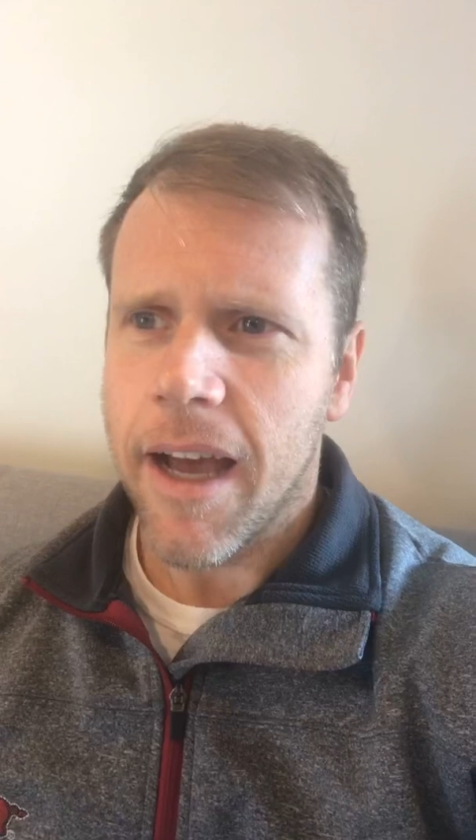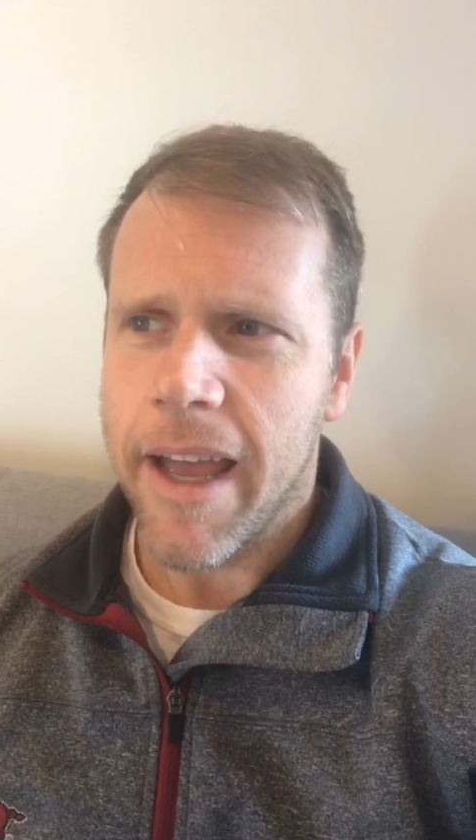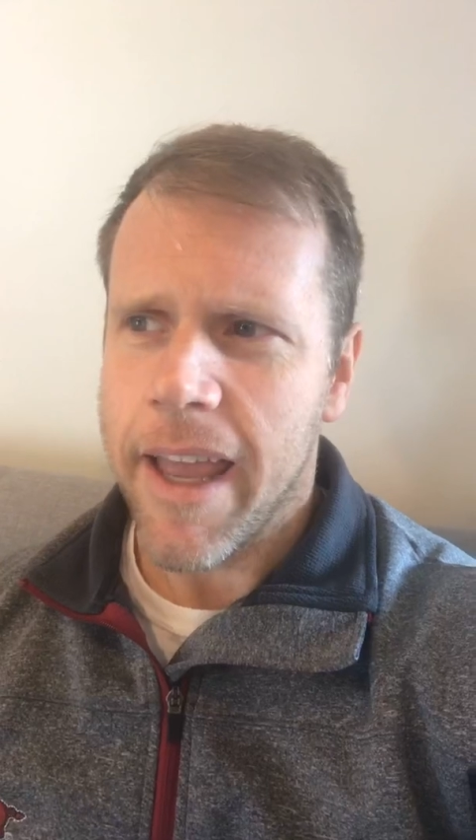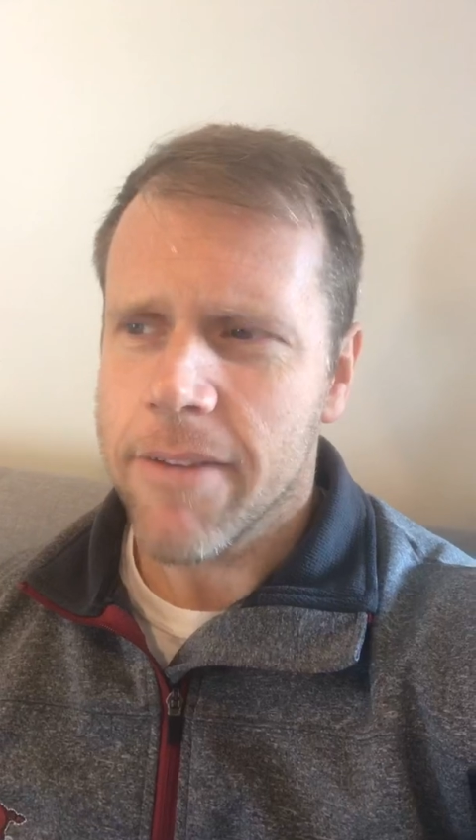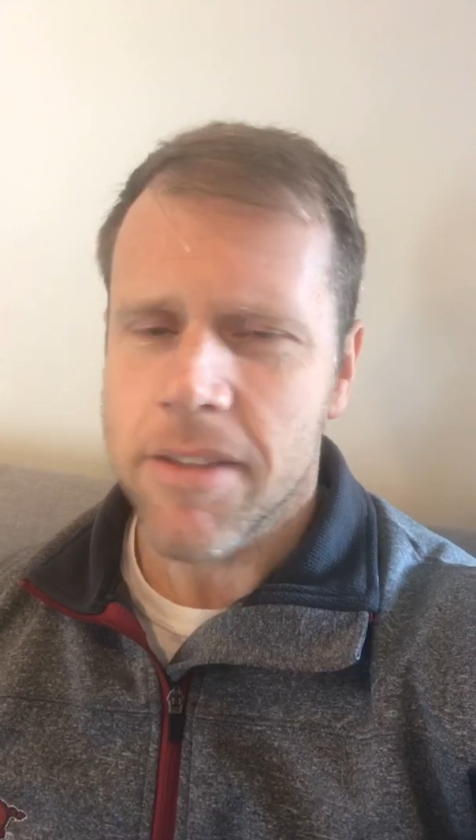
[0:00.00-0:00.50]

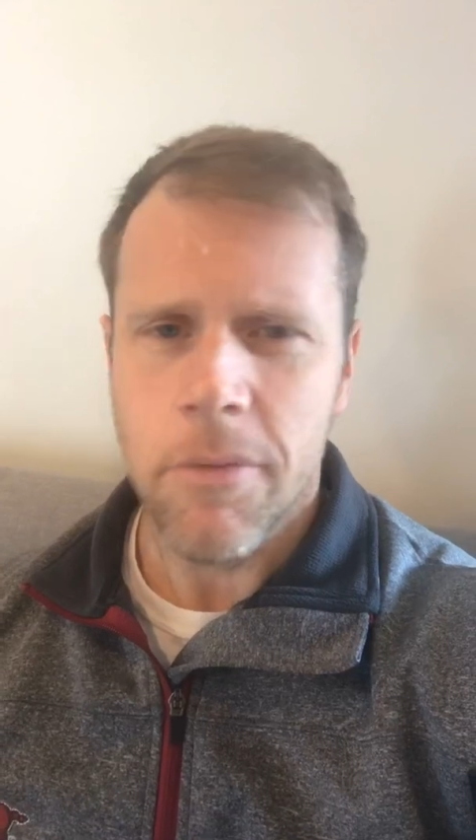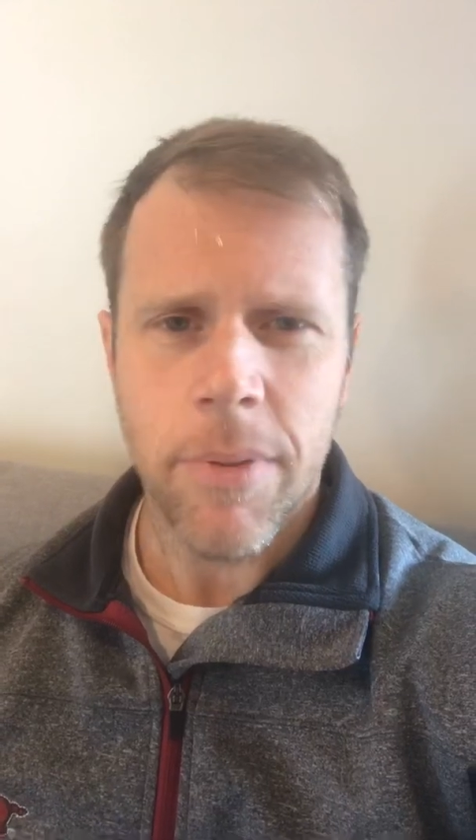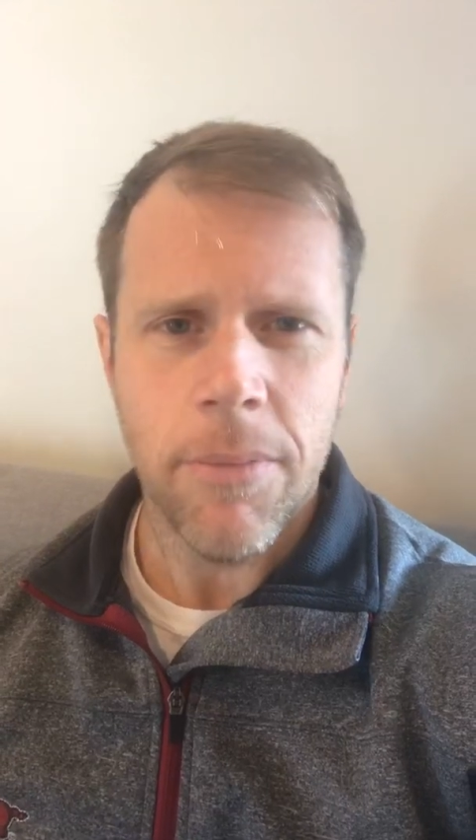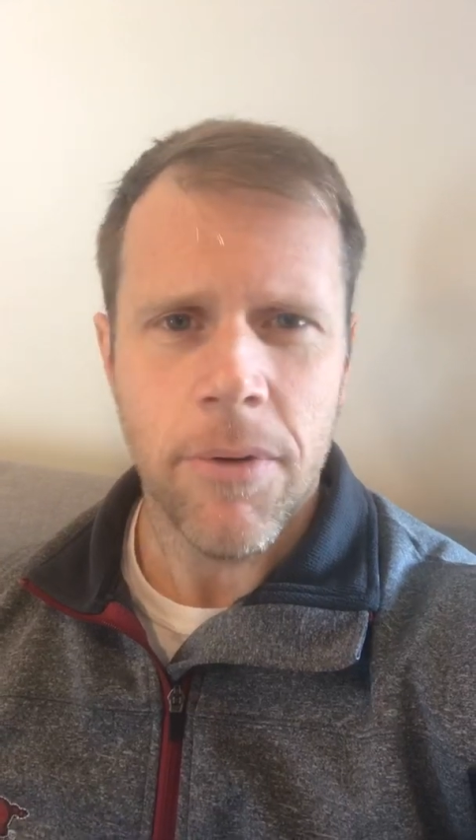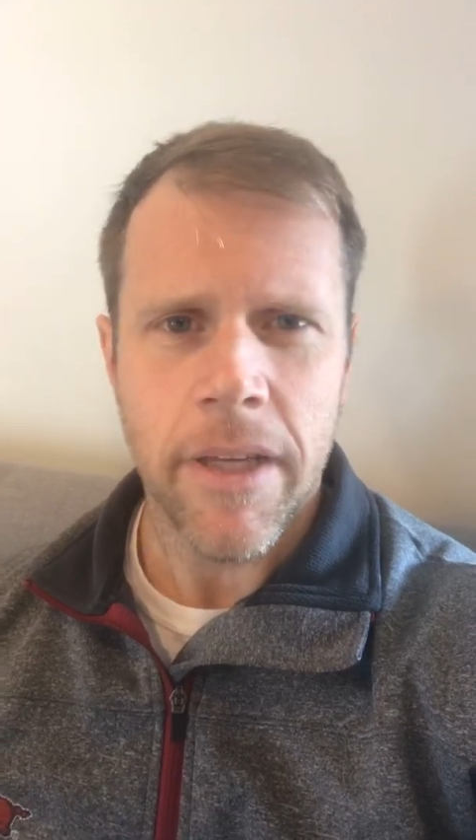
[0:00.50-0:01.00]
I have some
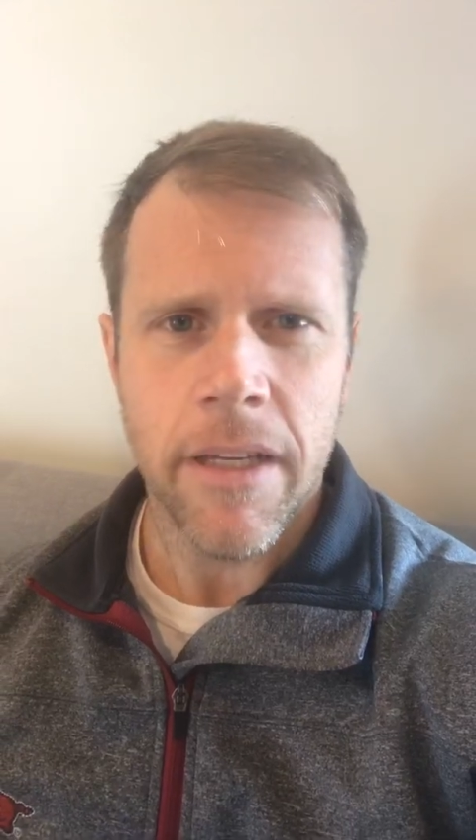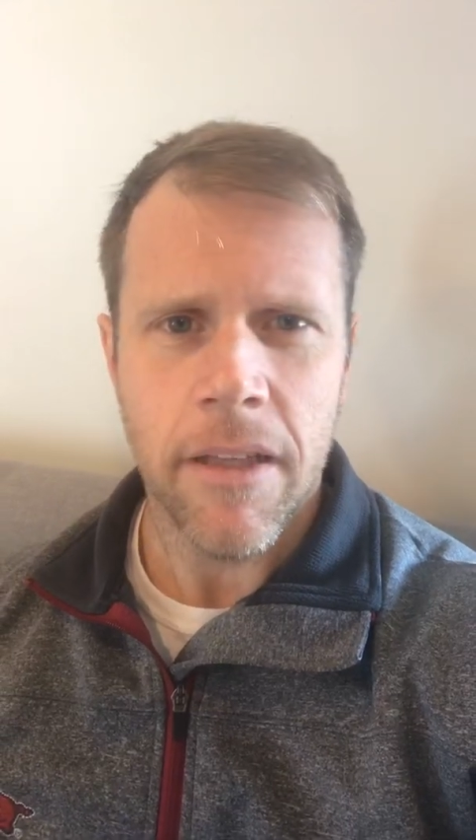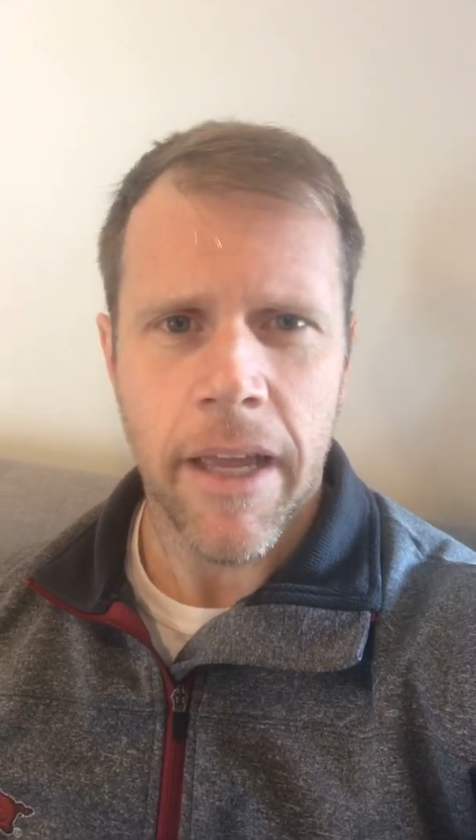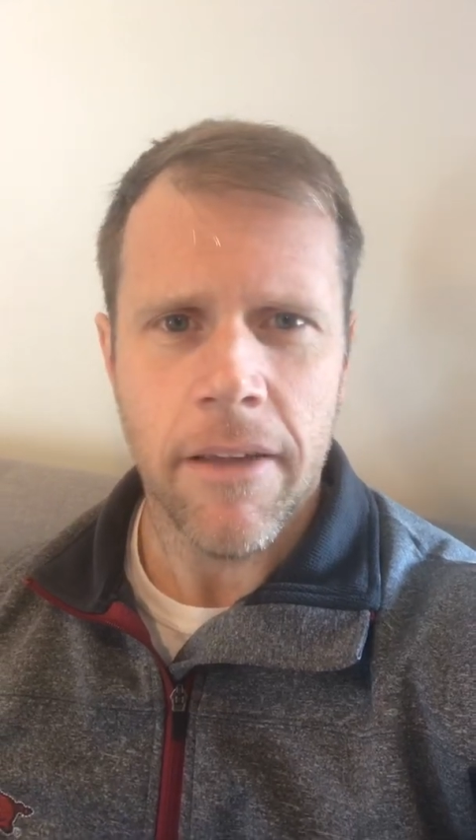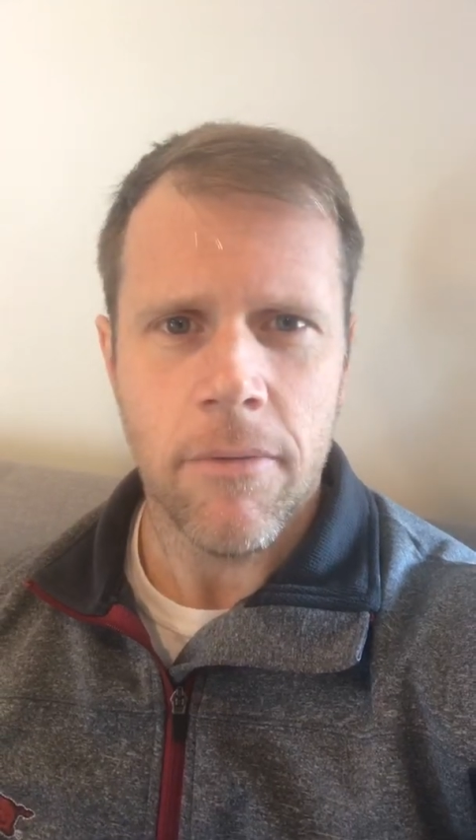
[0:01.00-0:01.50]
people
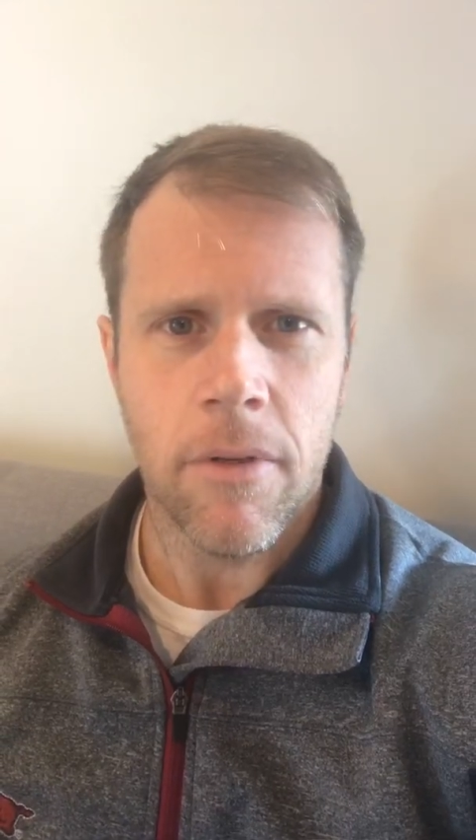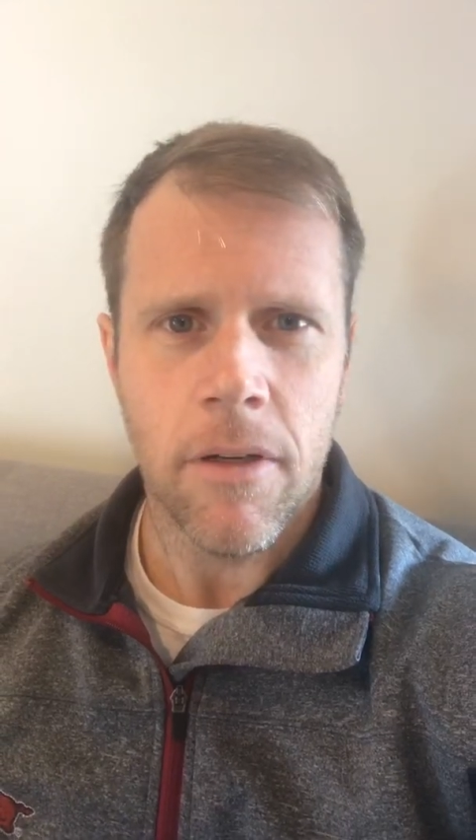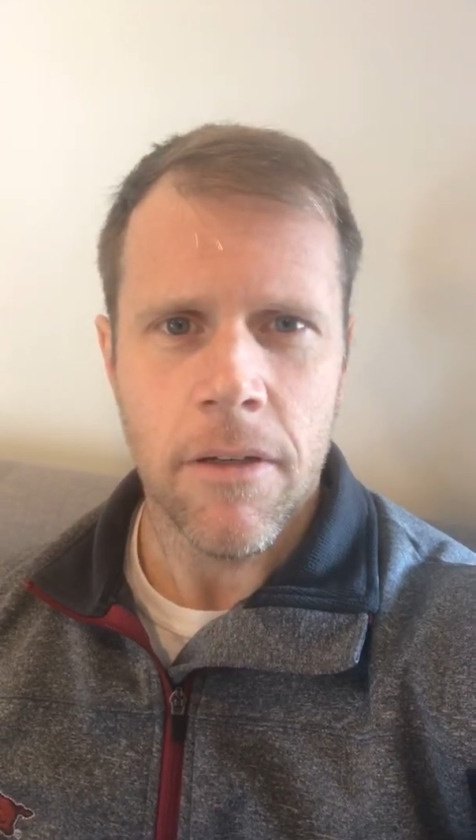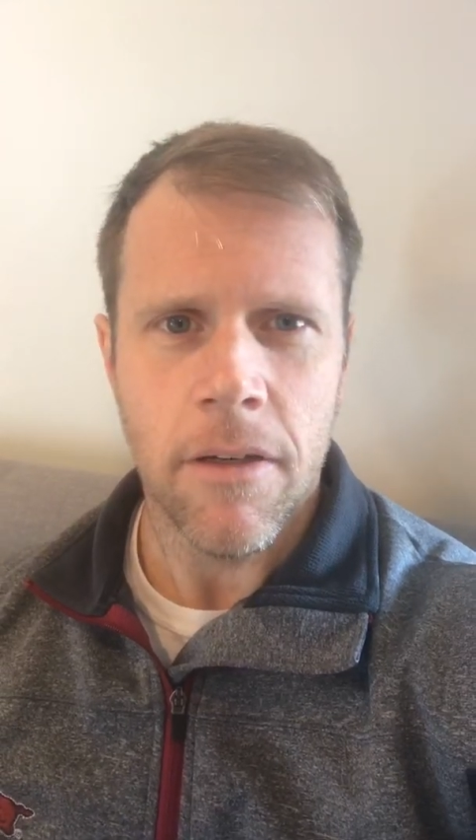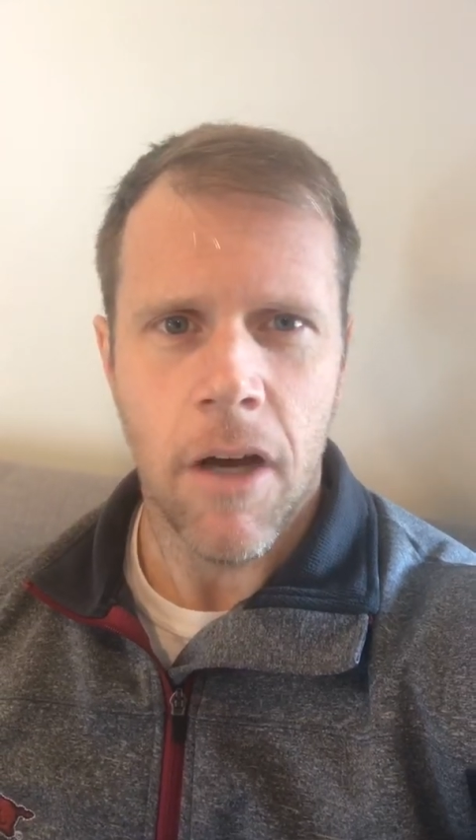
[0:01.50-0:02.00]
that like
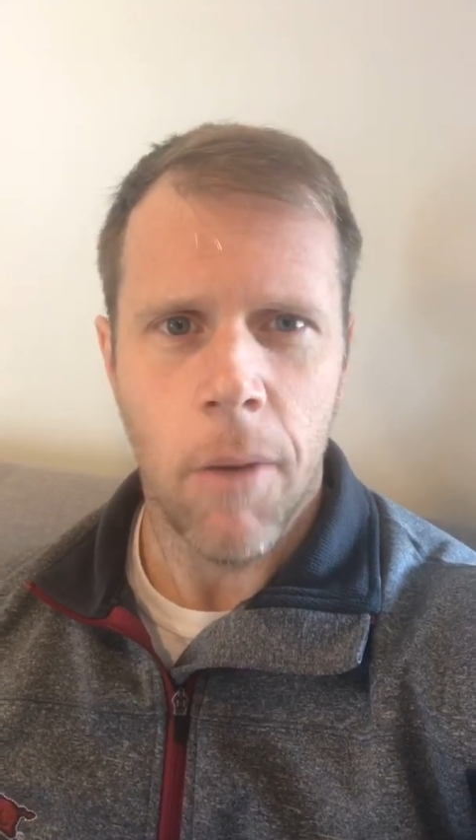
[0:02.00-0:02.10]
were